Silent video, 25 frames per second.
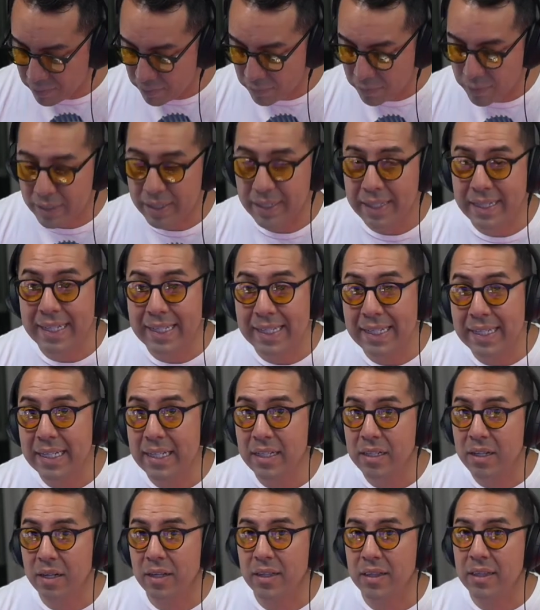if we
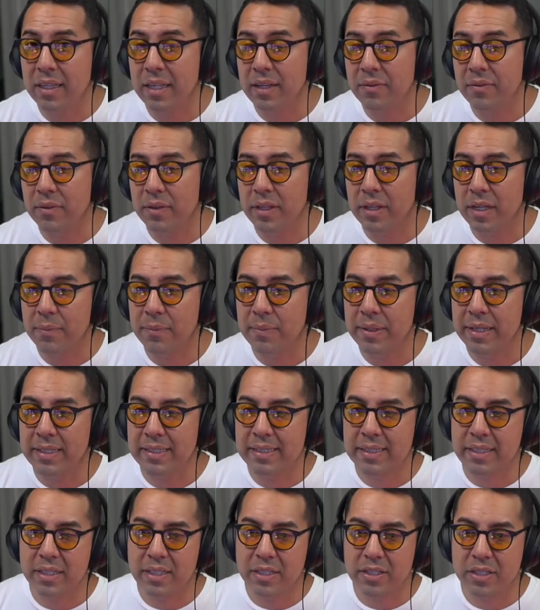click on level up,
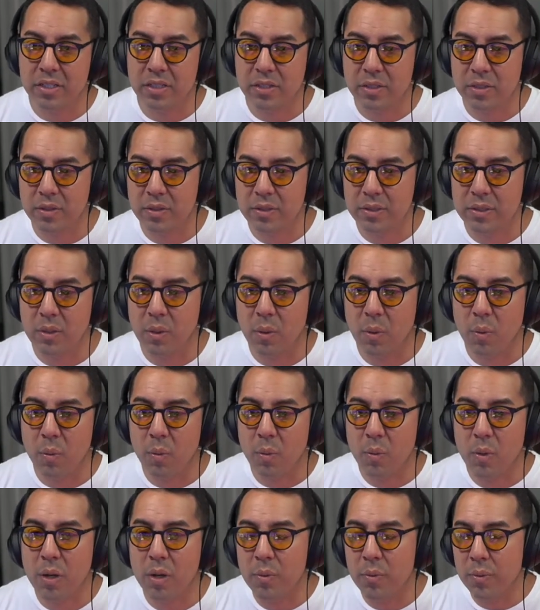it's going to show us
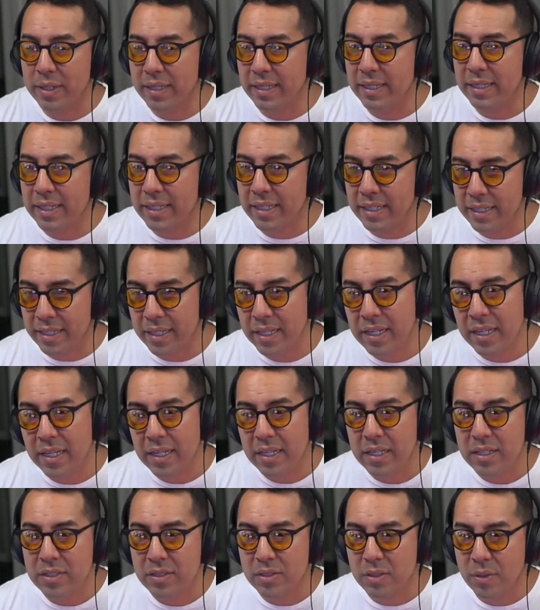what we need.
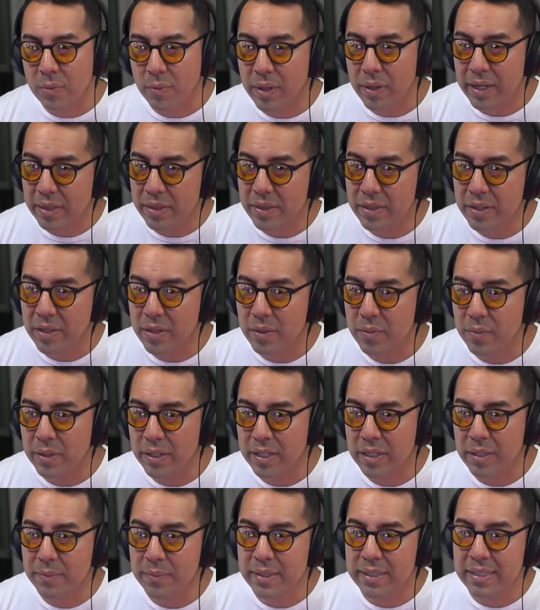So right there, we're
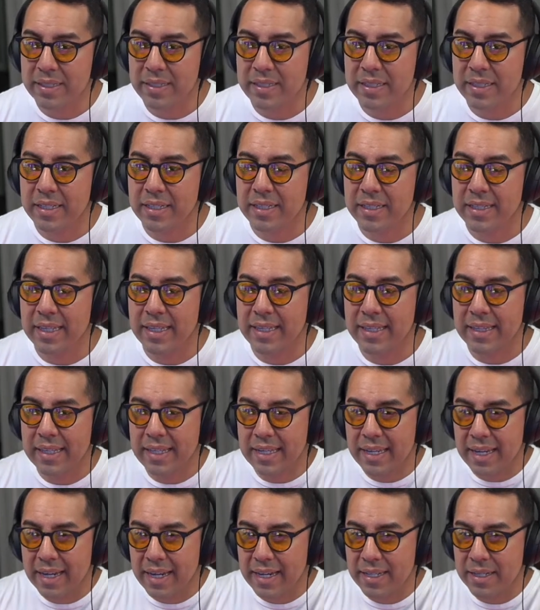going to be seeing
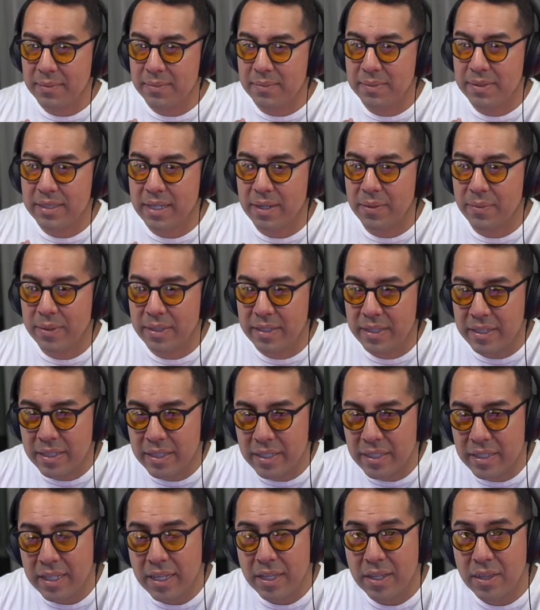the items that we
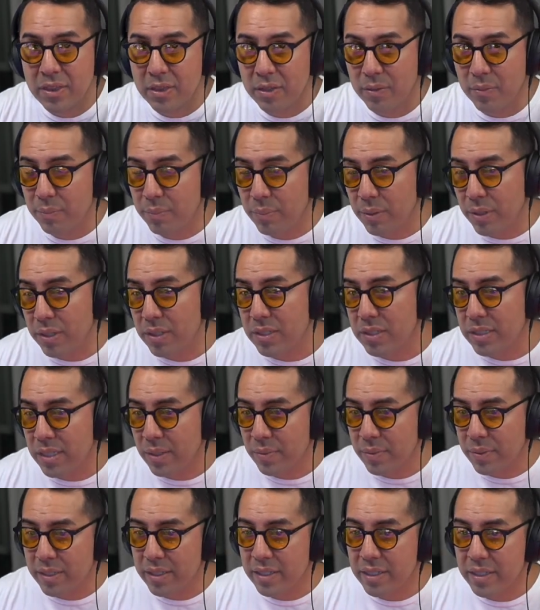need, the books that
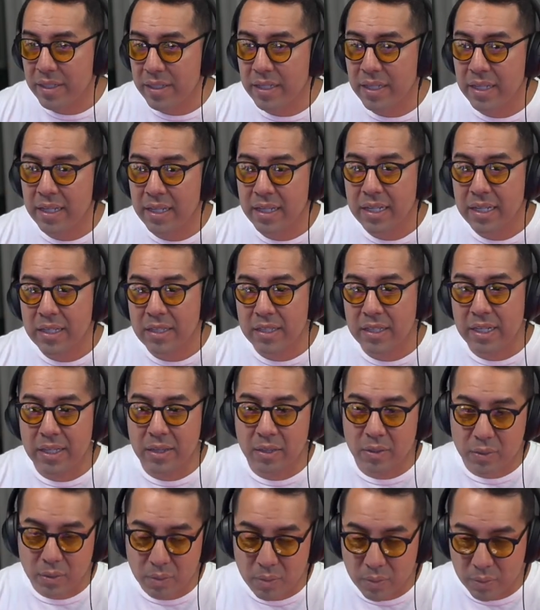we need, and
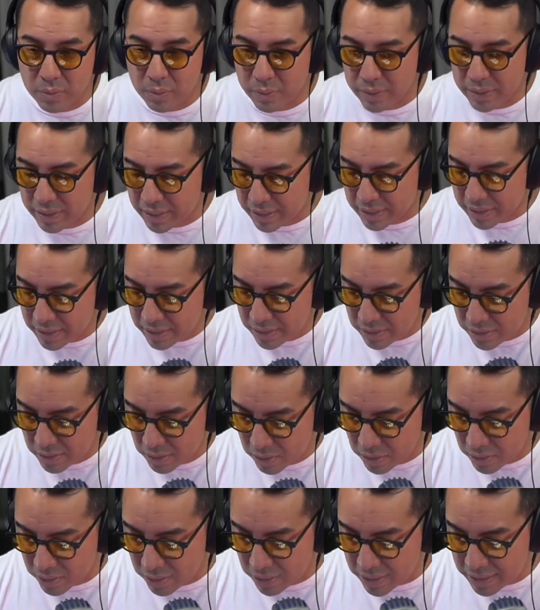the gold we need.
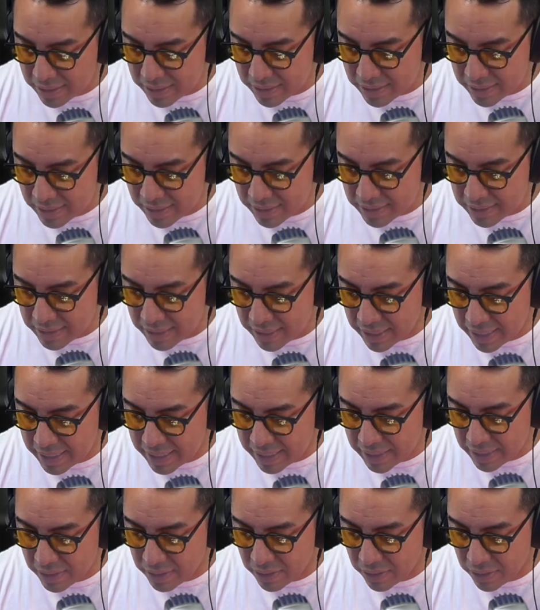So it says I
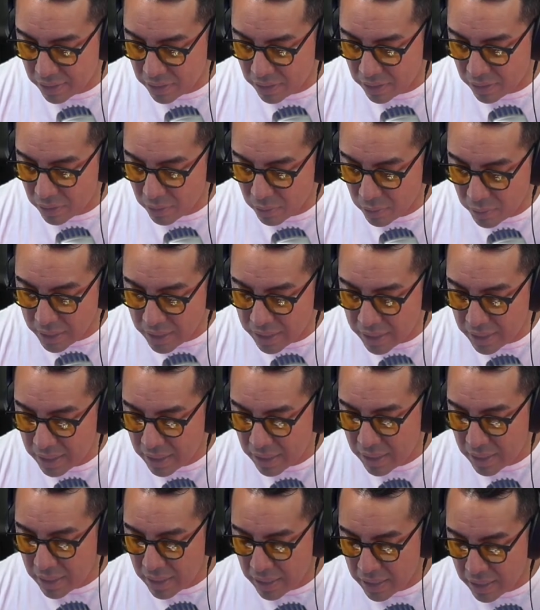need 3
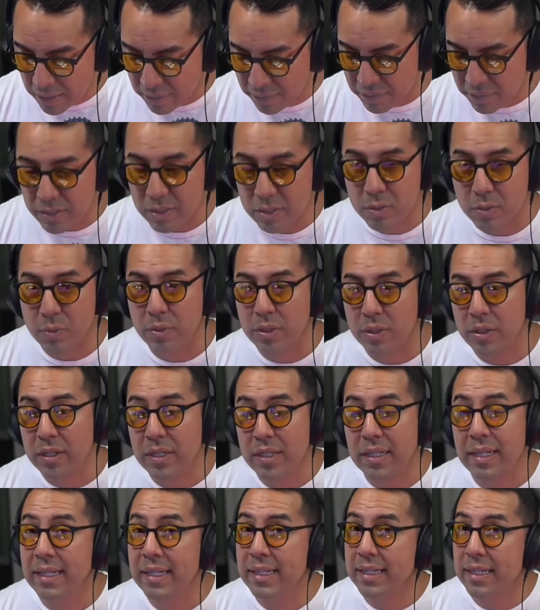of these. You
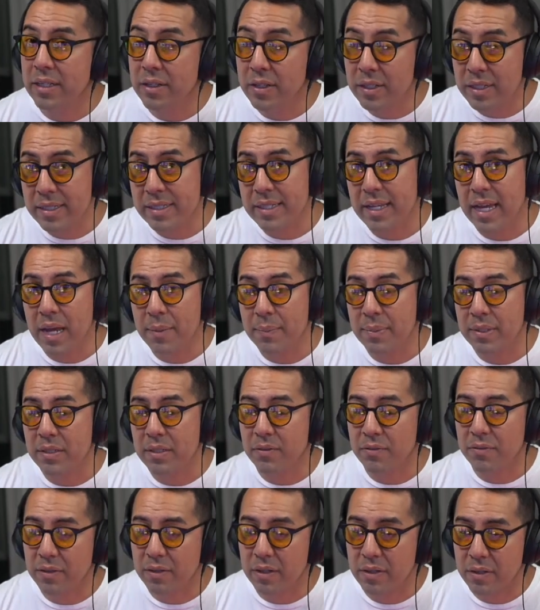can tap it
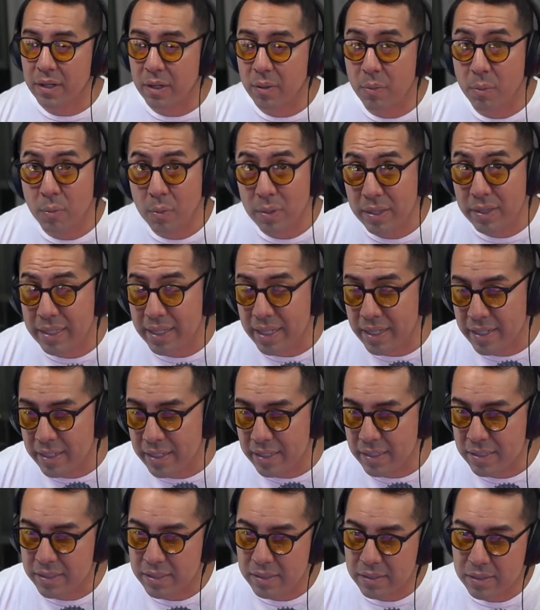to figure out what that
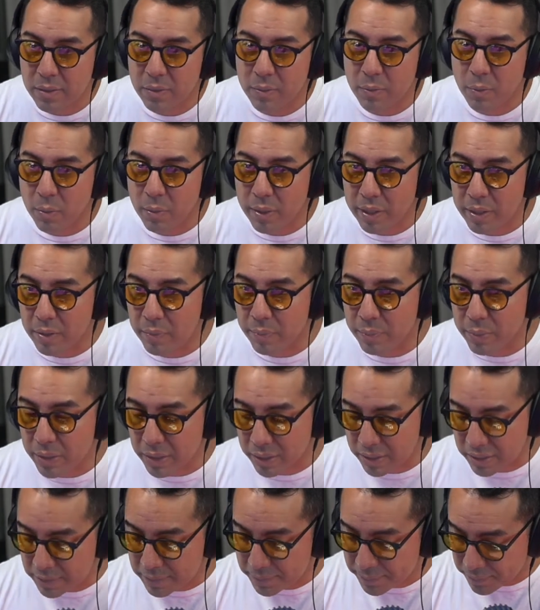is, the rare
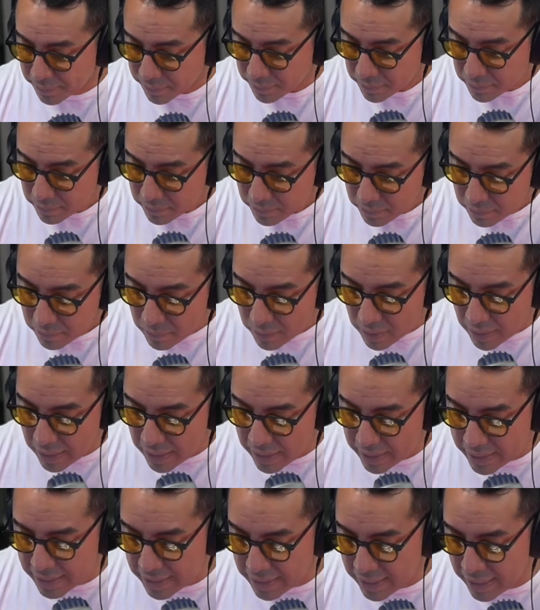books.
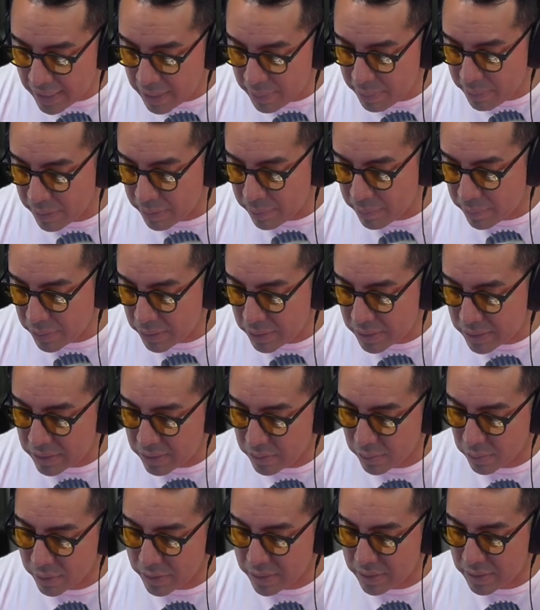I need Epic Books
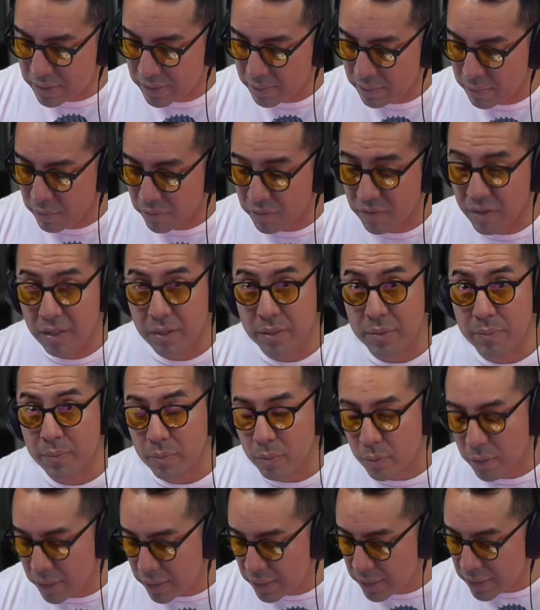of Wisdom Volume
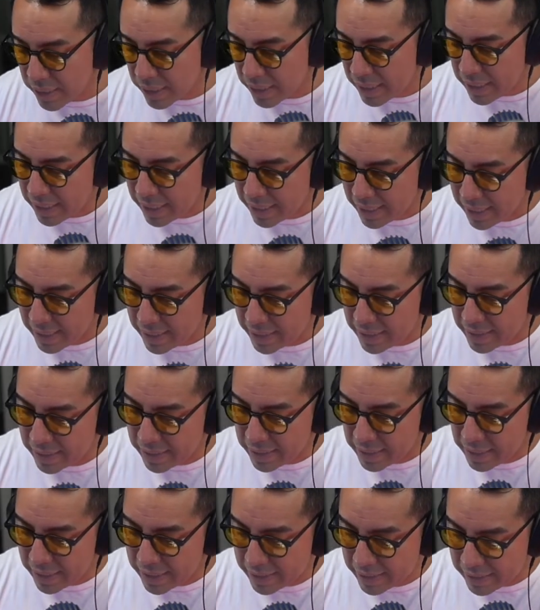1, and then
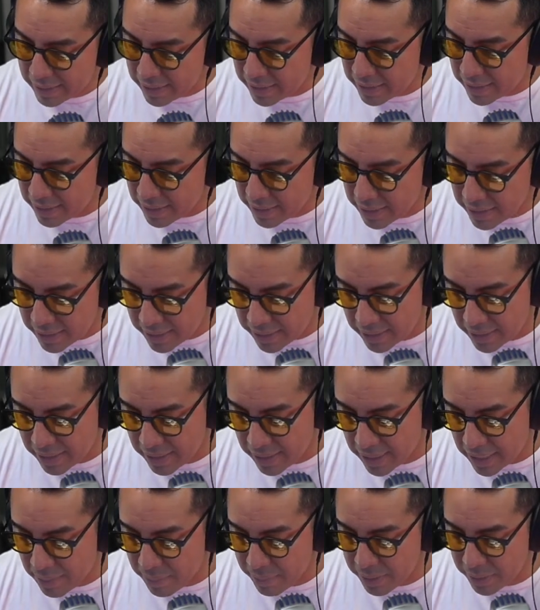I need
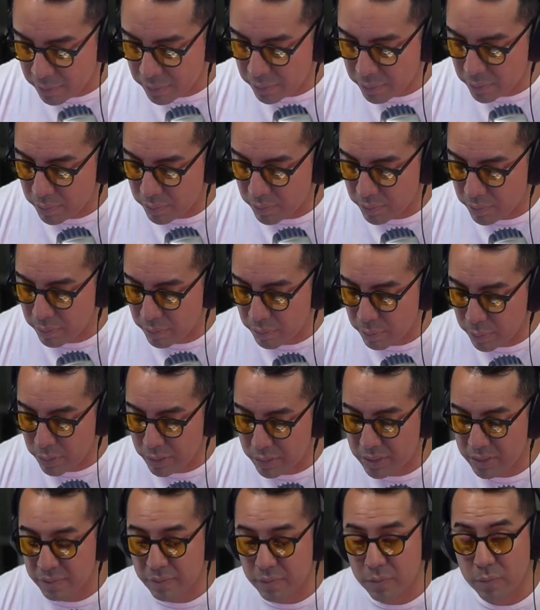Epic
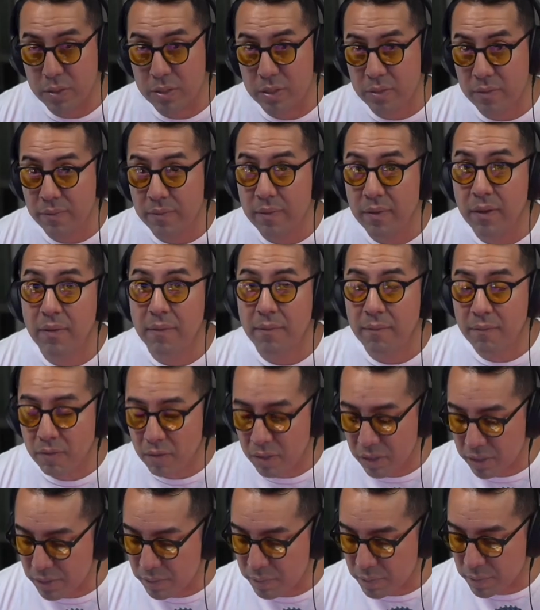Books of Wisdom
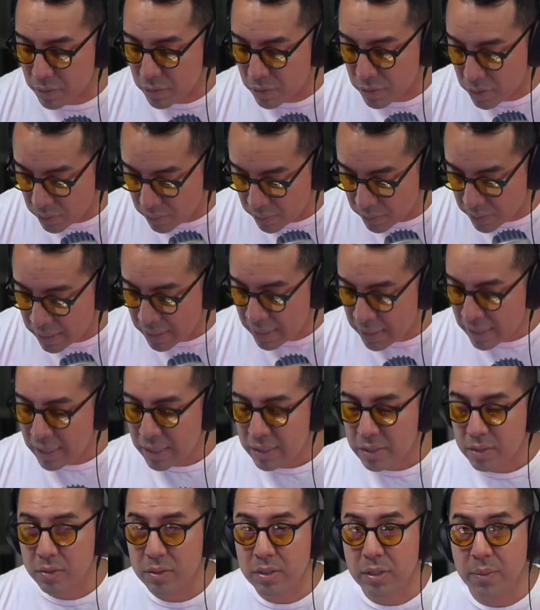Volume 2.
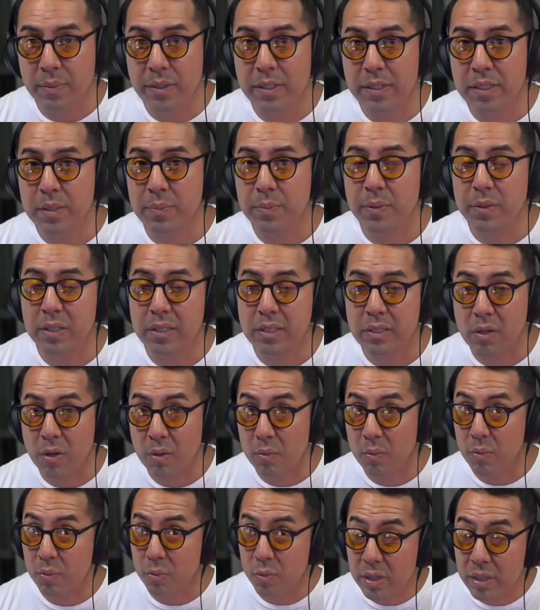So some of these books are
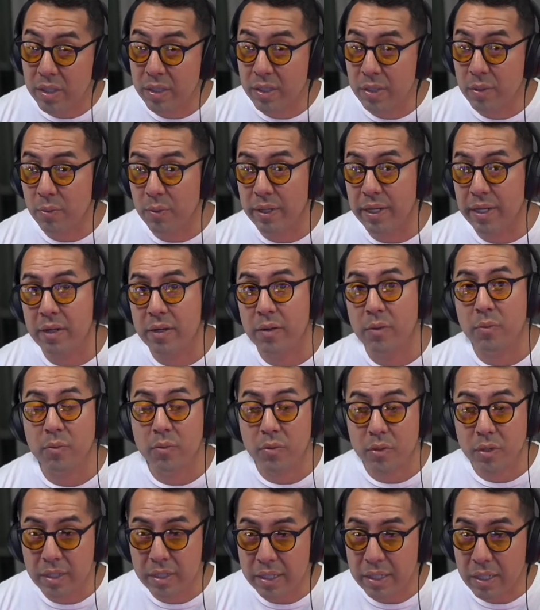really rare,
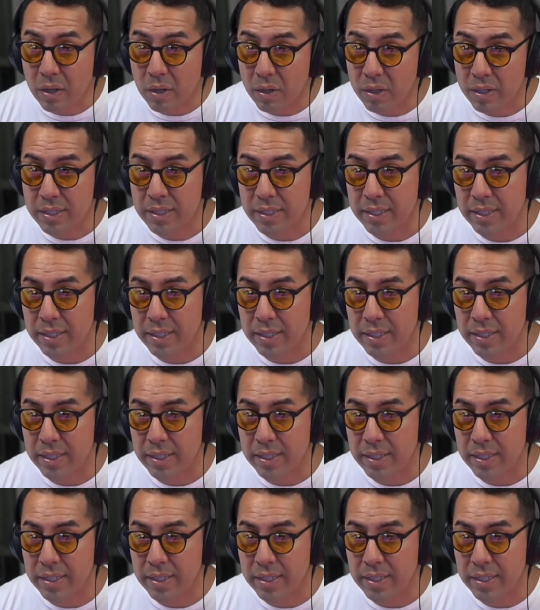really hard to